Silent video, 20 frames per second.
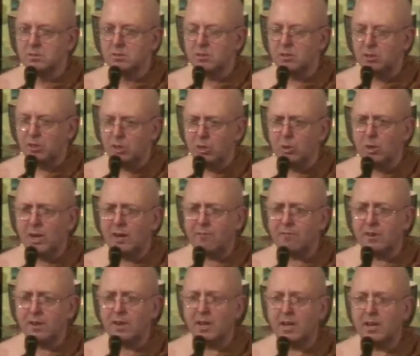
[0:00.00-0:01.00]
You have
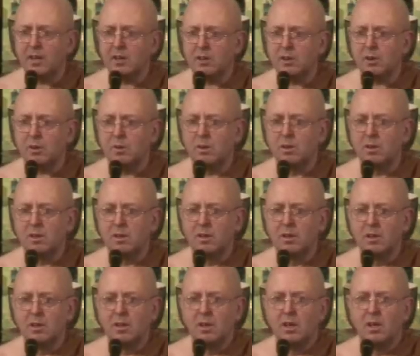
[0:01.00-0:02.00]
to let it go.
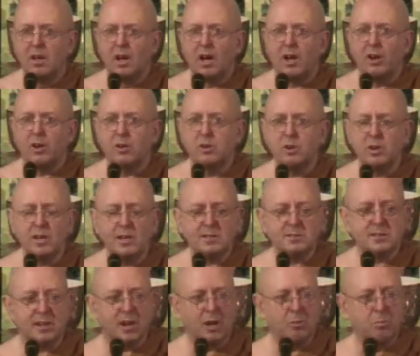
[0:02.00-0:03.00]
And a good
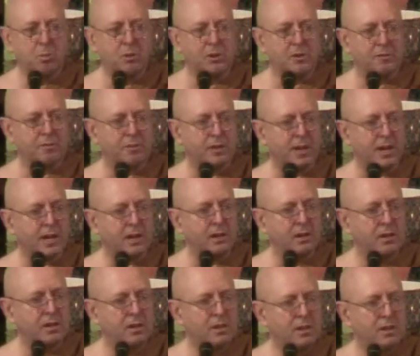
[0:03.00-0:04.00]
example of that
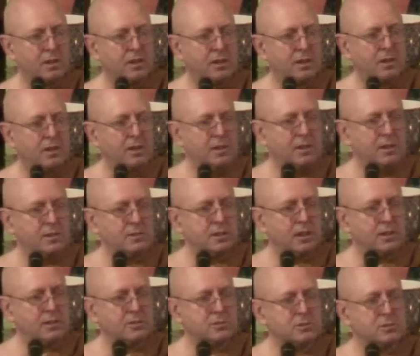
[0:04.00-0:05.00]
is
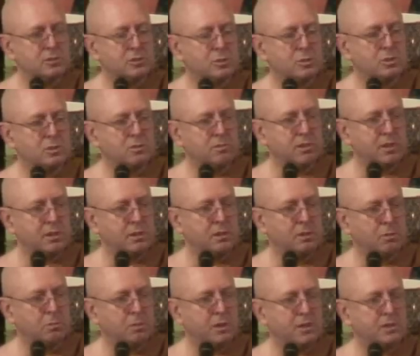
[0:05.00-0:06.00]
like a story
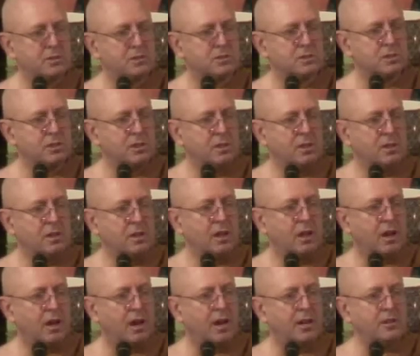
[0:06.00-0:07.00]
which
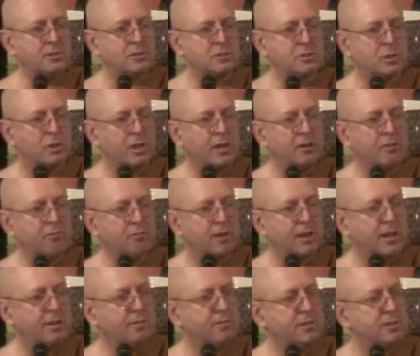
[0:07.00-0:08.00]
I saw engraved in